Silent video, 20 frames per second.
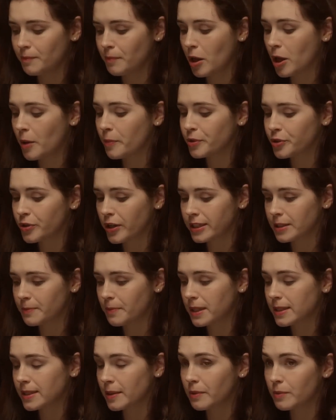perpetrated
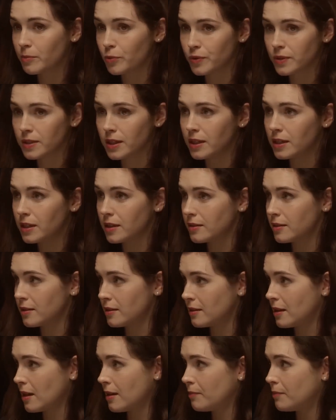by someone more senior
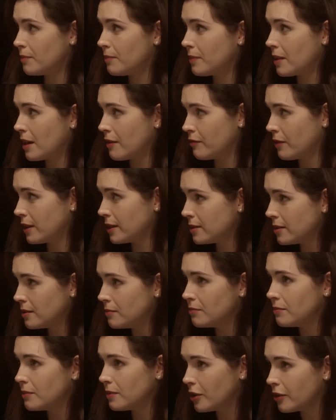to their victim.